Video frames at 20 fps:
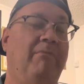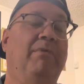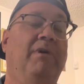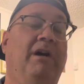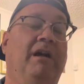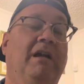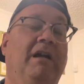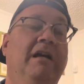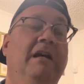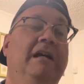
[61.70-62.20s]

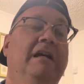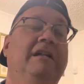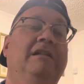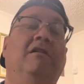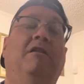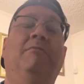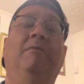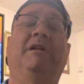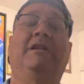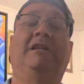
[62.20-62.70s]
but he's
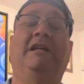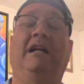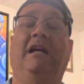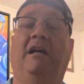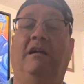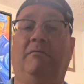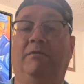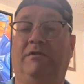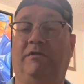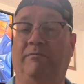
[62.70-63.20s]
talking about the
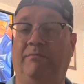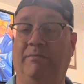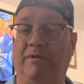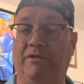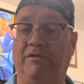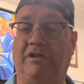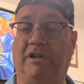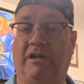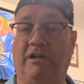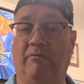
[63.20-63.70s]
elements of
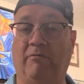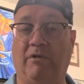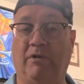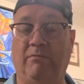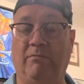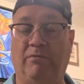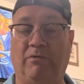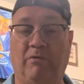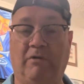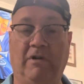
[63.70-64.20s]
music at one
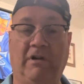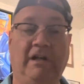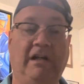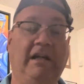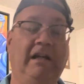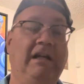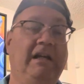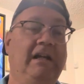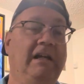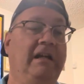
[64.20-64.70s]
point.
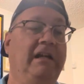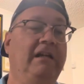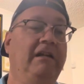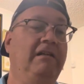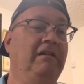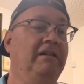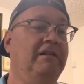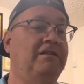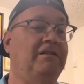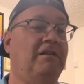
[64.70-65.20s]
And he
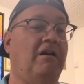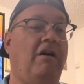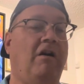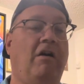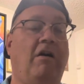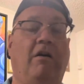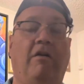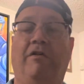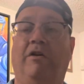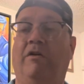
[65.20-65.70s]
lists
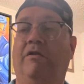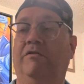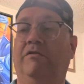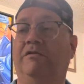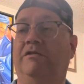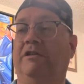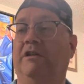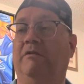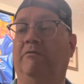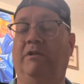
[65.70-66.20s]
all those
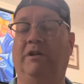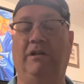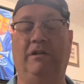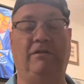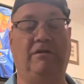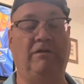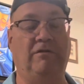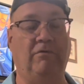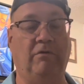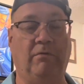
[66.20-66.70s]
that we
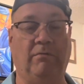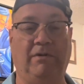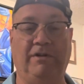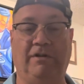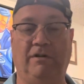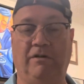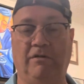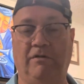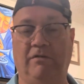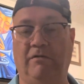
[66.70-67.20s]
normally
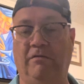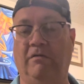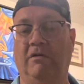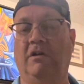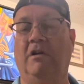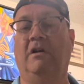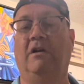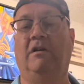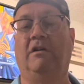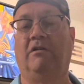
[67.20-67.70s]
do:
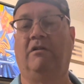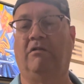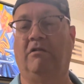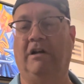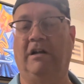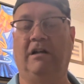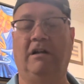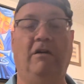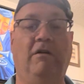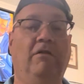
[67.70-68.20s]

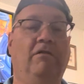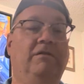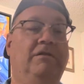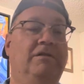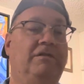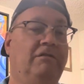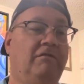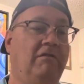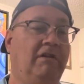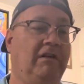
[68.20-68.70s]
correct notes,
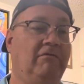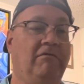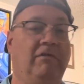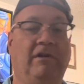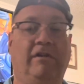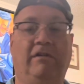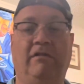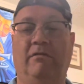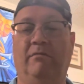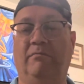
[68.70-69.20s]
correct
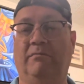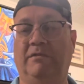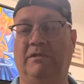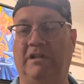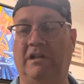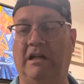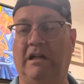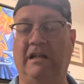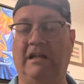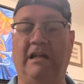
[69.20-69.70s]
rhythms,
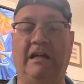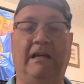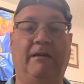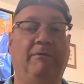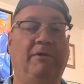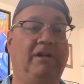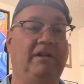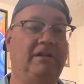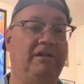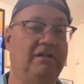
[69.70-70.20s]

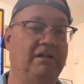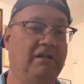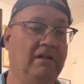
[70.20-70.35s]
dynamics,